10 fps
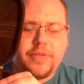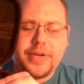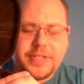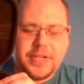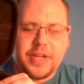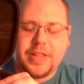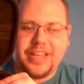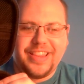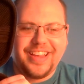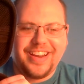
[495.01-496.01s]
snugly
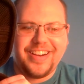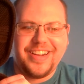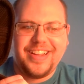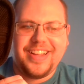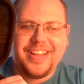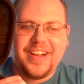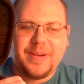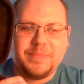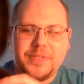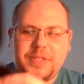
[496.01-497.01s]
in there.
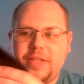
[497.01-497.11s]
So